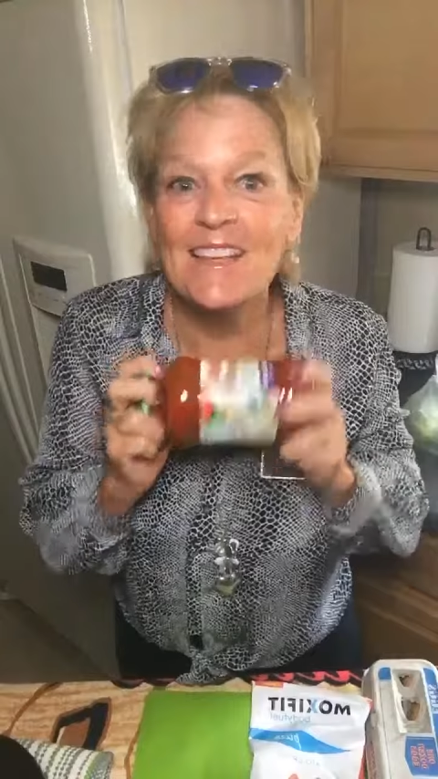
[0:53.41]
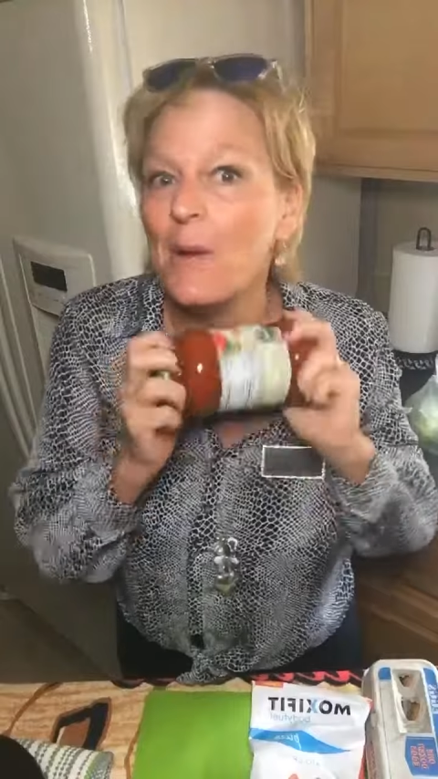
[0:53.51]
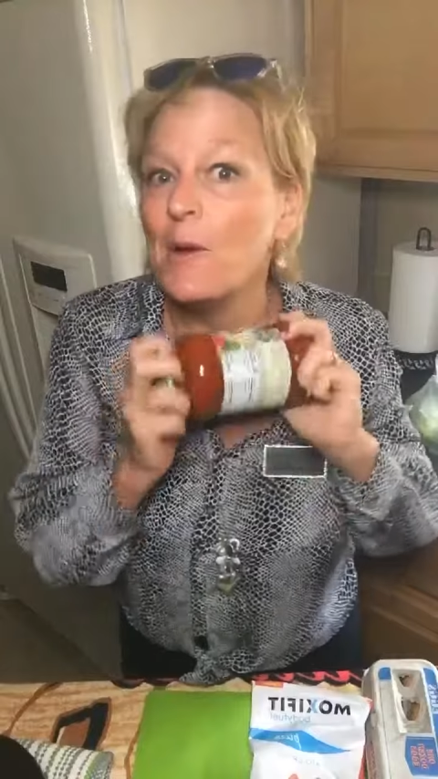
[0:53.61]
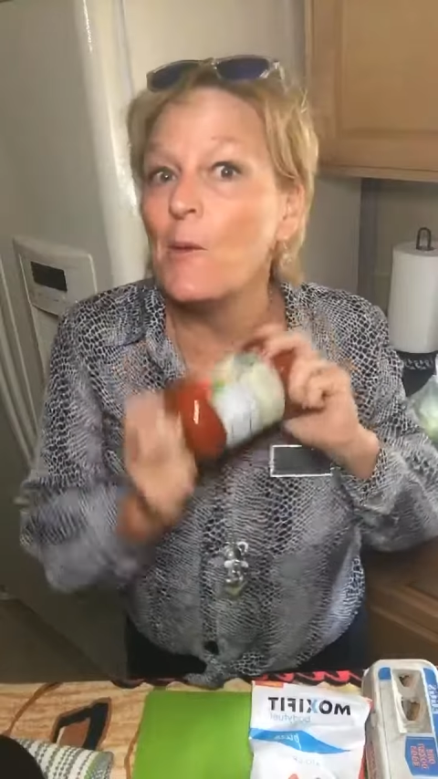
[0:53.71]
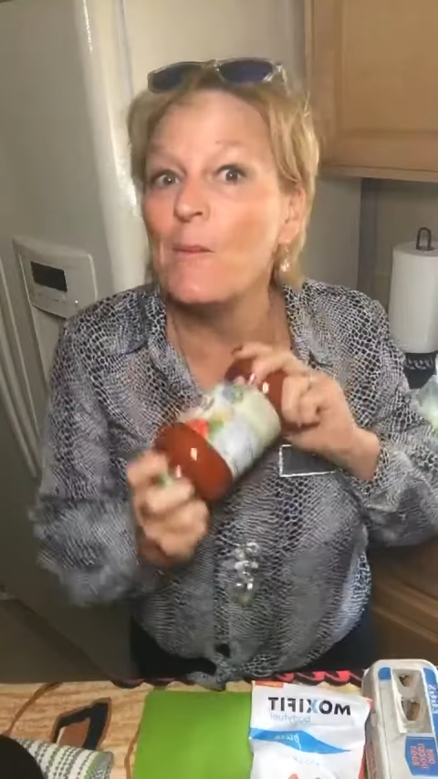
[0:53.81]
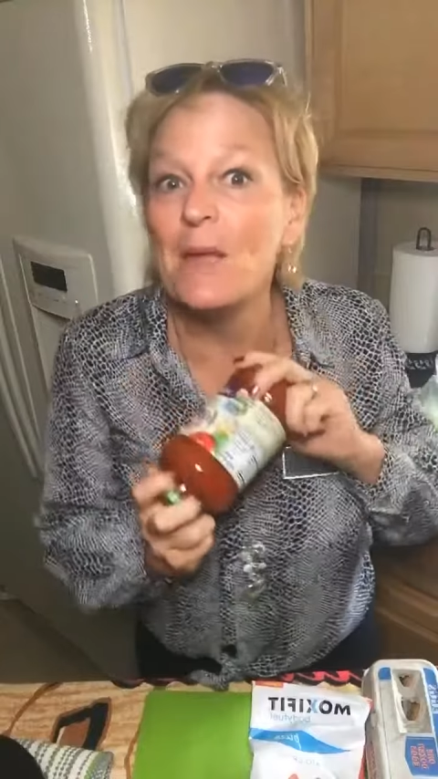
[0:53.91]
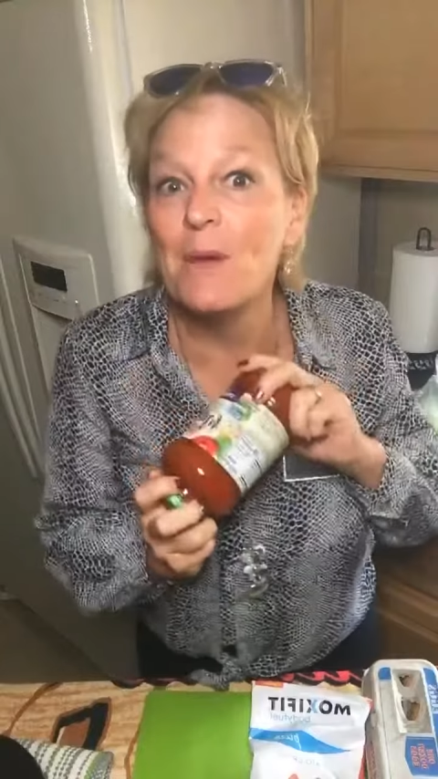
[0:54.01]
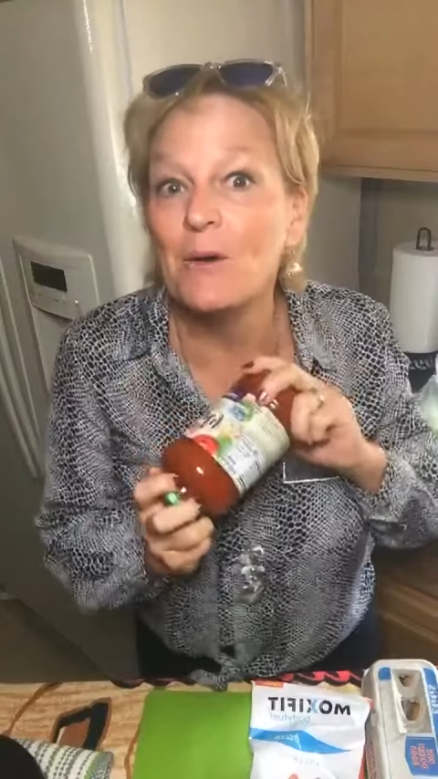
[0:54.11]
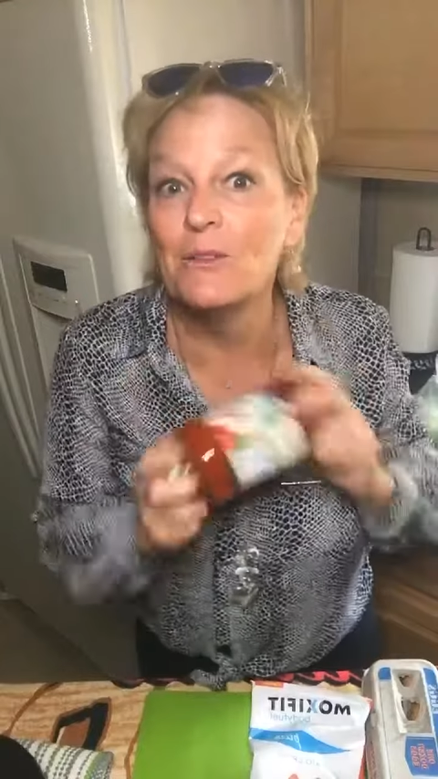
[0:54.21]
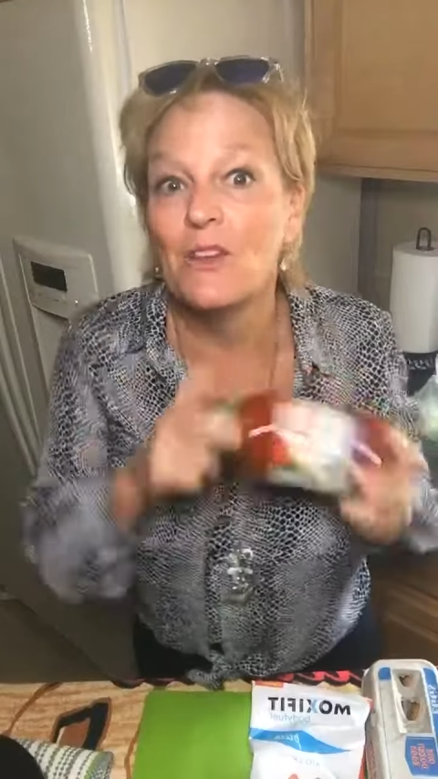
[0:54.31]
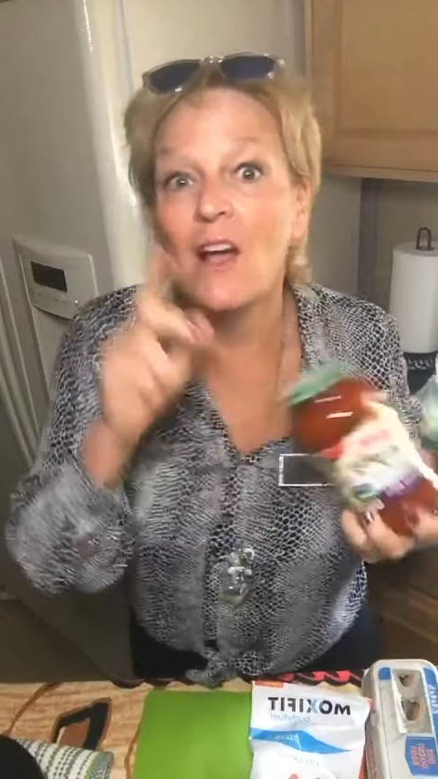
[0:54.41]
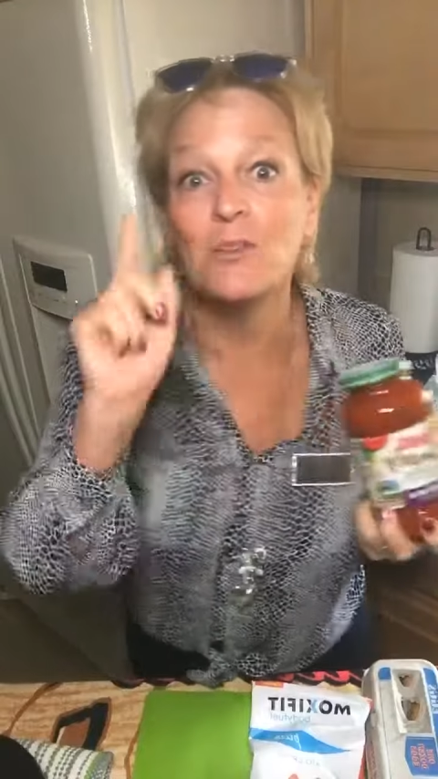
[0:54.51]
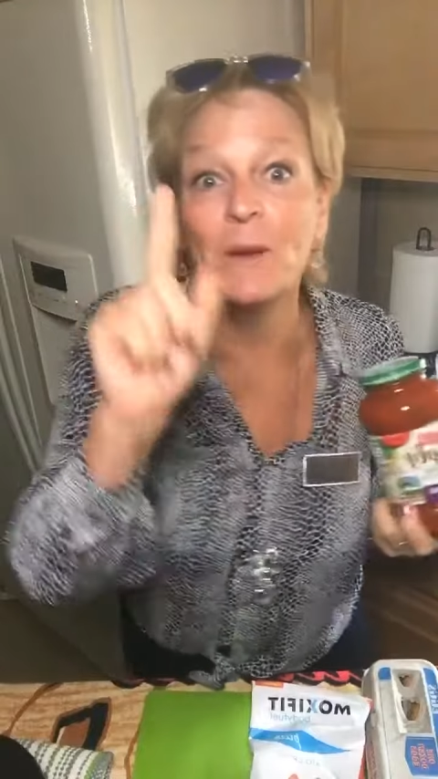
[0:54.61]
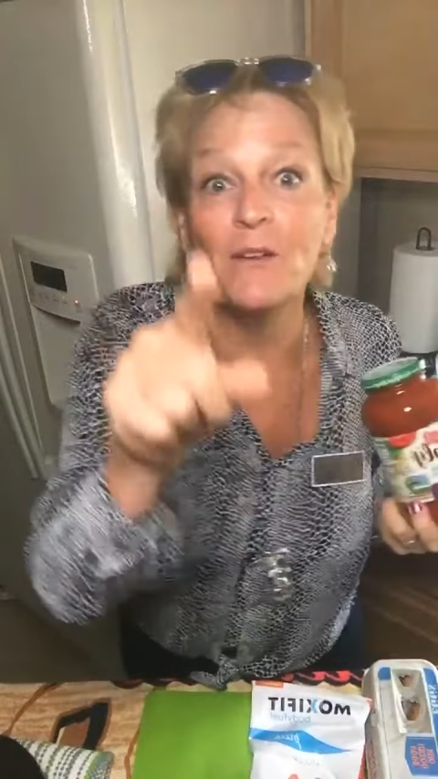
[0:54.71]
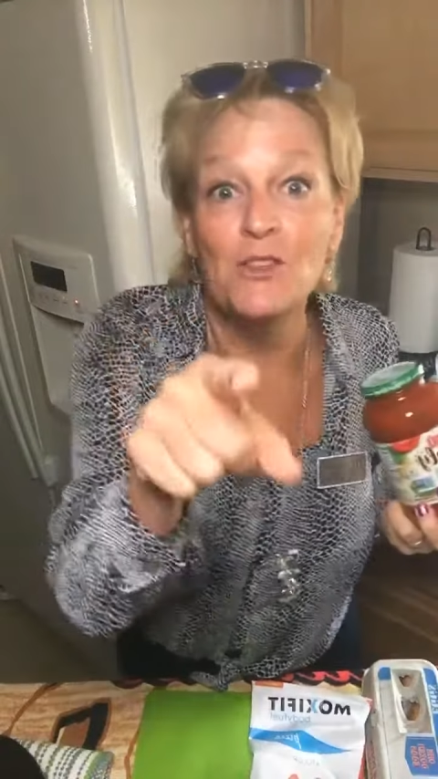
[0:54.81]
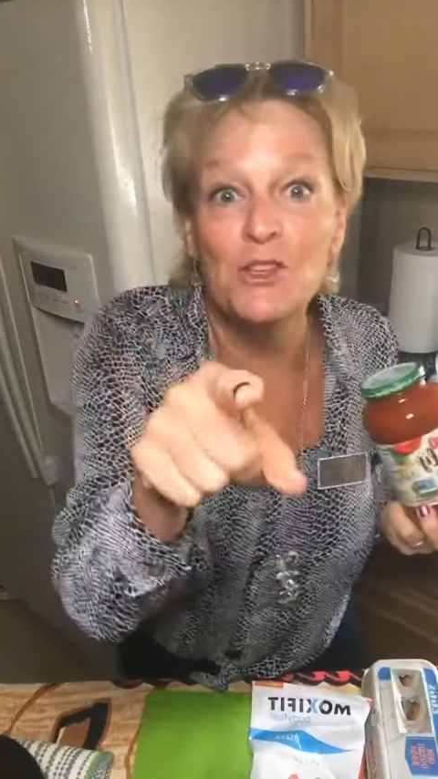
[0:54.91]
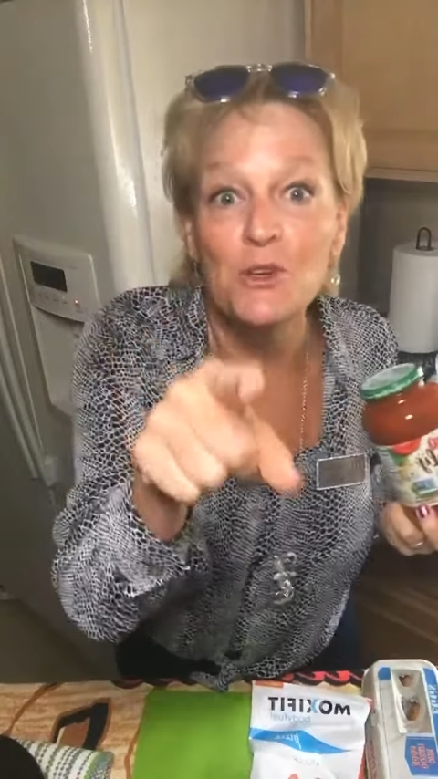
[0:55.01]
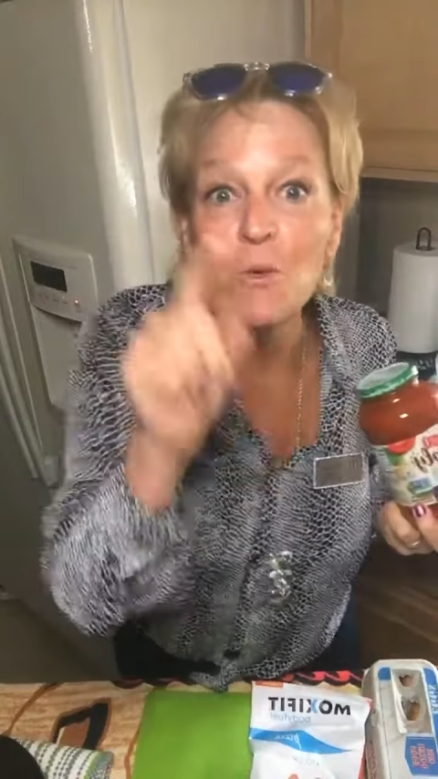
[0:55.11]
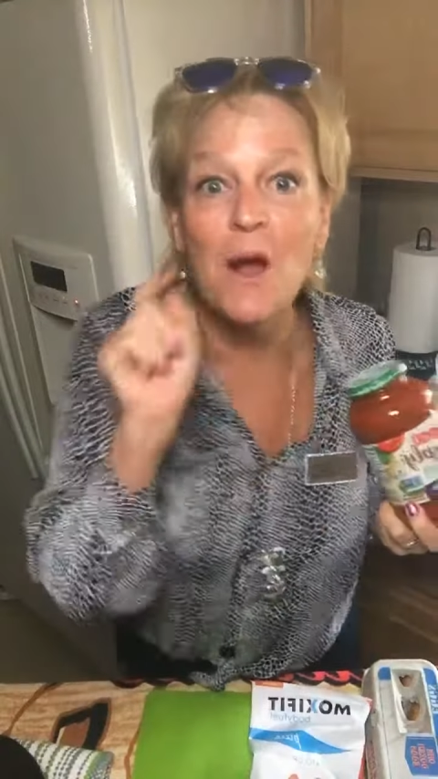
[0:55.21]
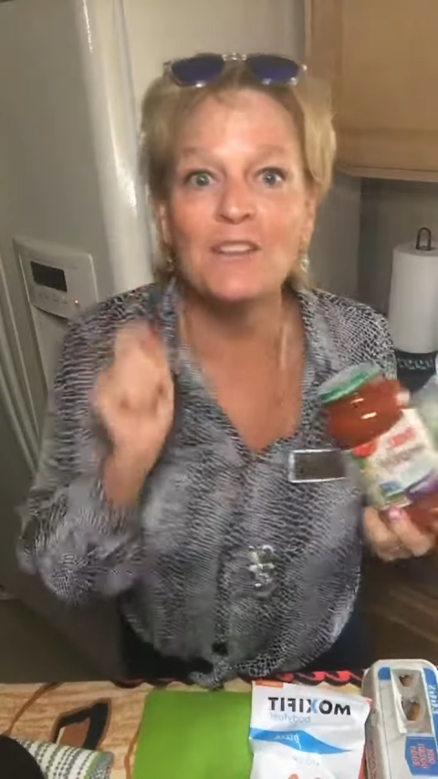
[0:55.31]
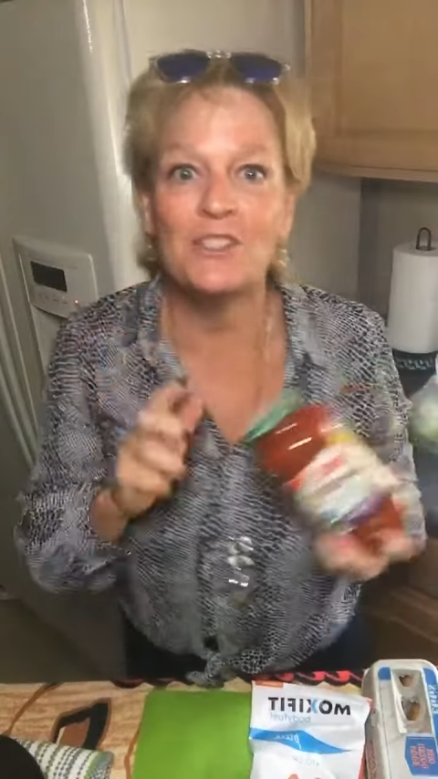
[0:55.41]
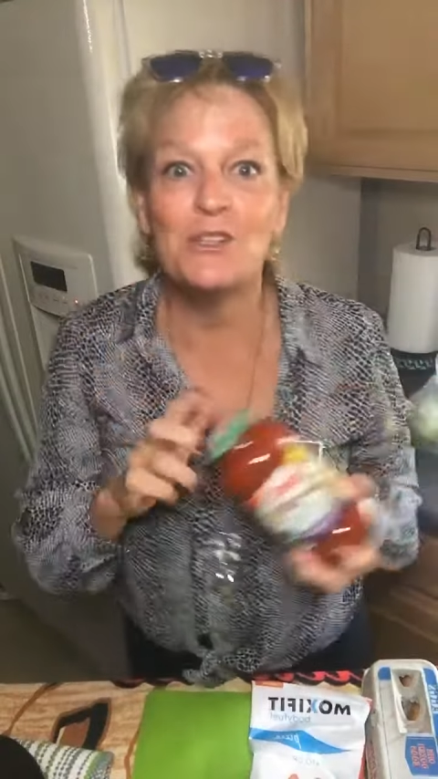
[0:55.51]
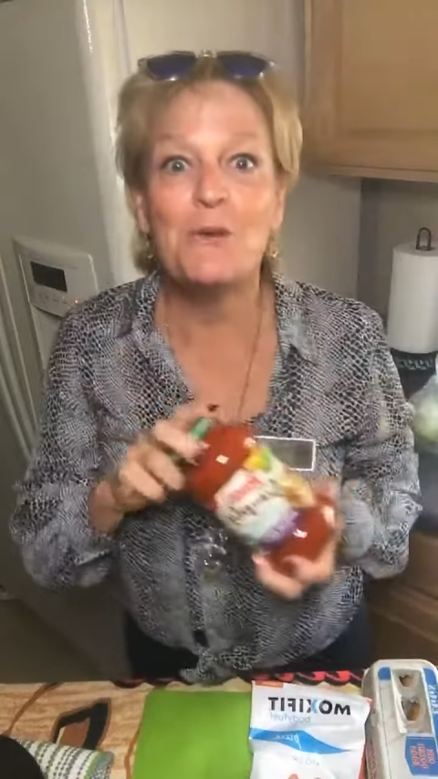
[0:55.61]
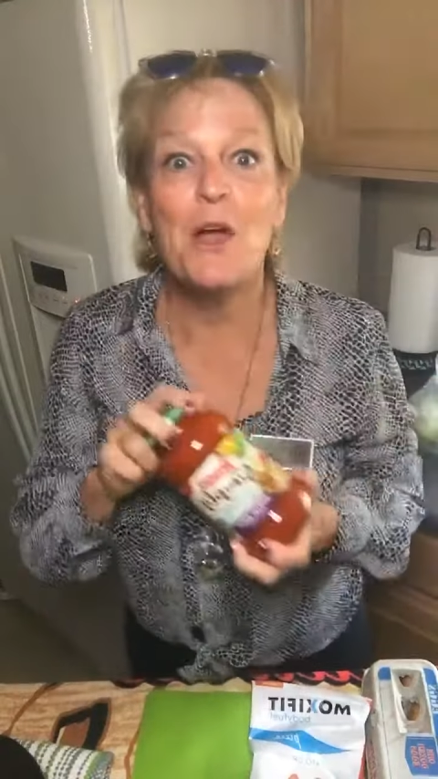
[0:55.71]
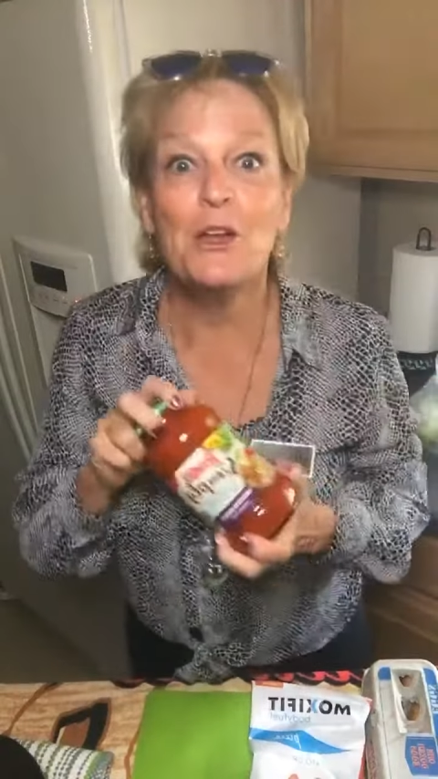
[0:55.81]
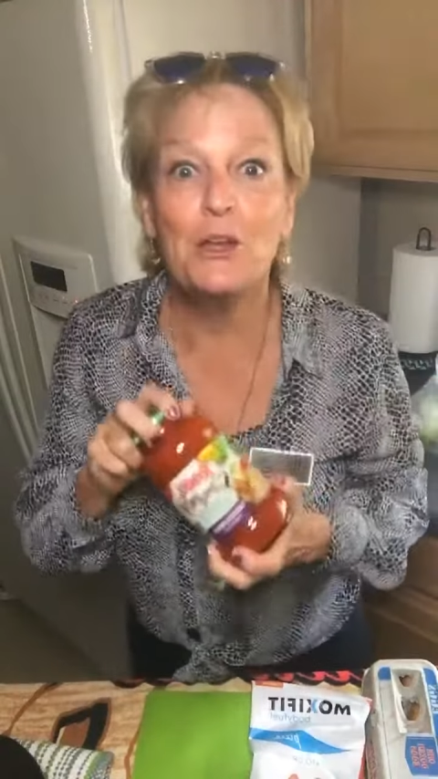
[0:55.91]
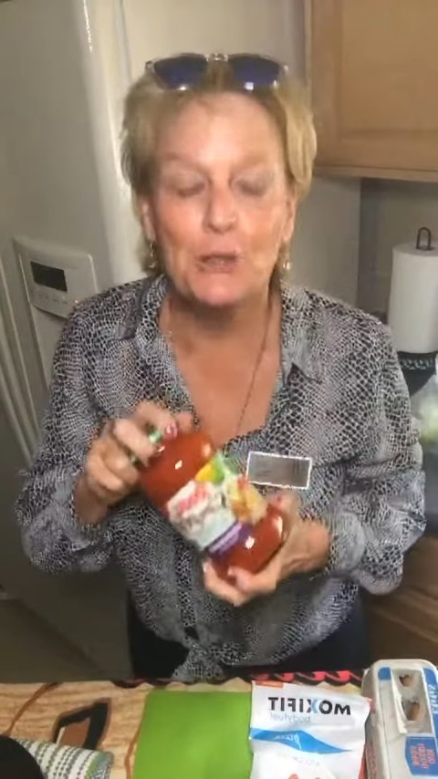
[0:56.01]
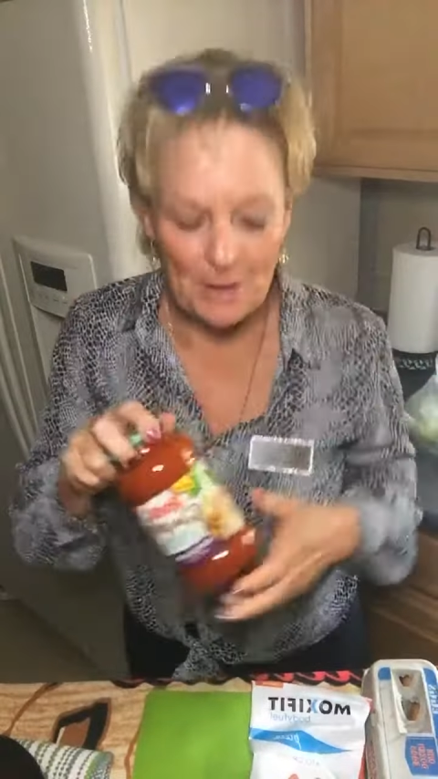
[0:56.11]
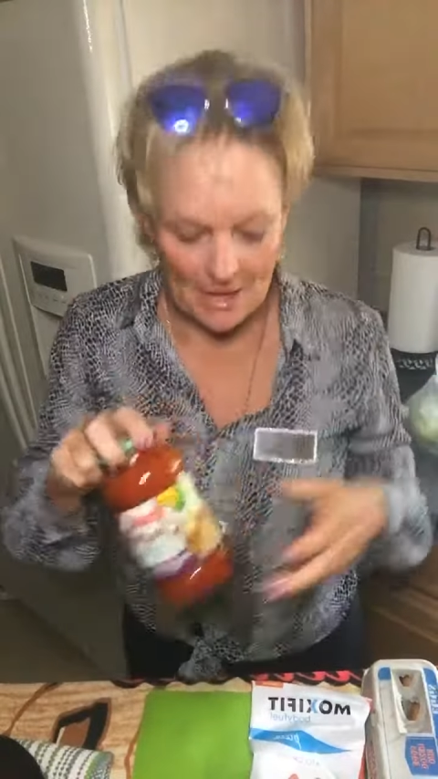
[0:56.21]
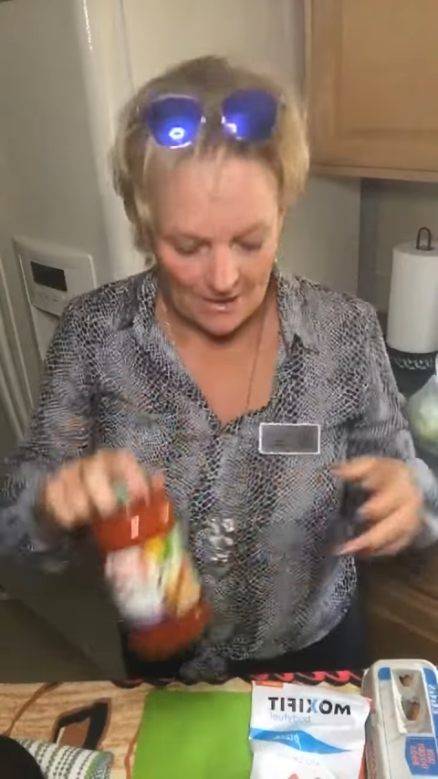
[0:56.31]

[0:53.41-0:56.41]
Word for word: I don't make my own sauce, but if you want to, do it.